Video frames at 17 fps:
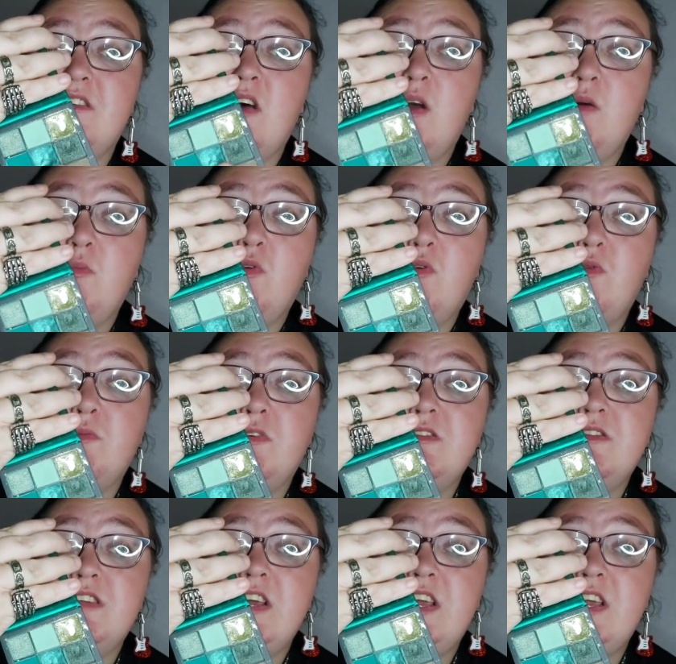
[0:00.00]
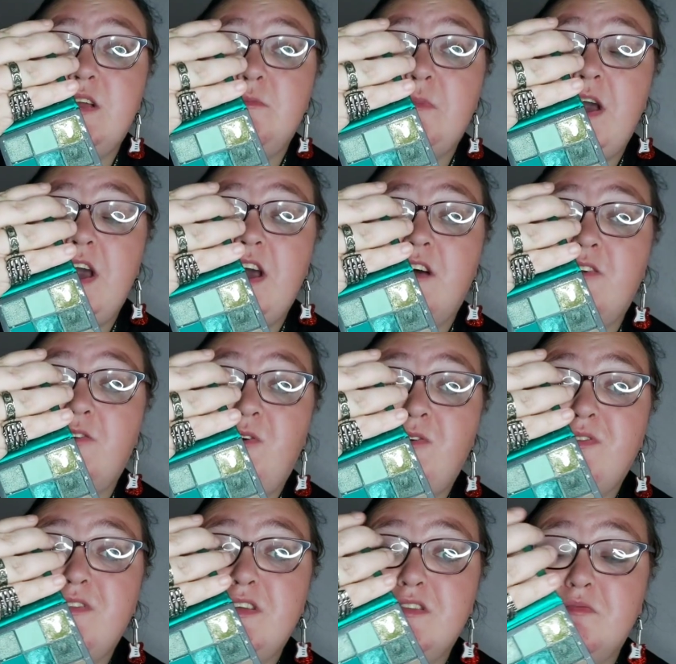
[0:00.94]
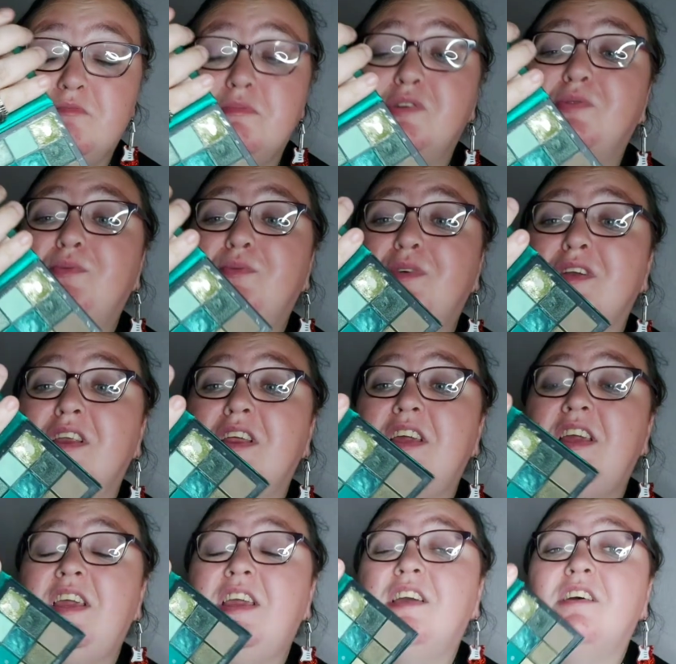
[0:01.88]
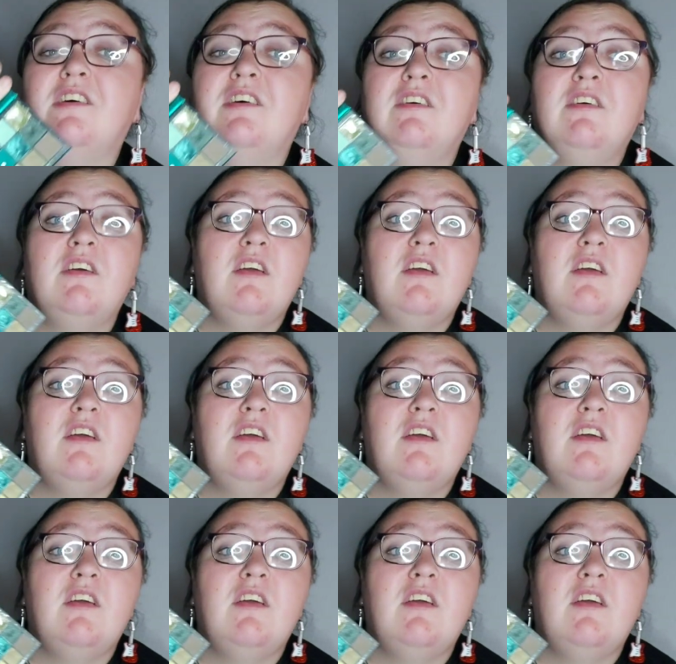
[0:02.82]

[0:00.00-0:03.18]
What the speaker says: I'm almost hitting pan on this middle one here.